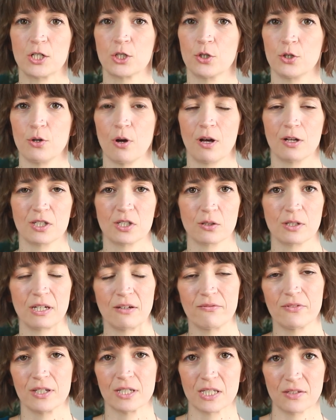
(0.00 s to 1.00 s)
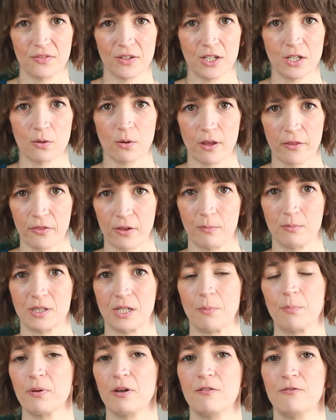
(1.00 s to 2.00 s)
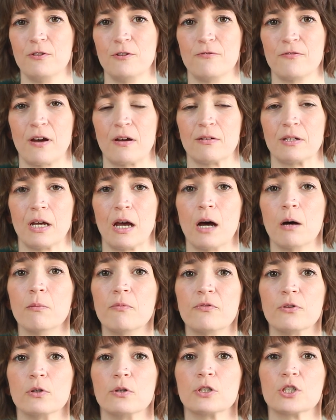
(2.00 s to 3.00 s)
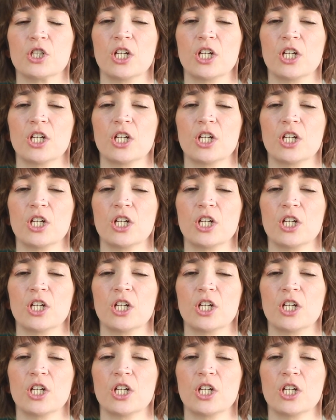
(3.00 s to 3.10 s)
sure you also give this video a thumbs up if you found it helpful.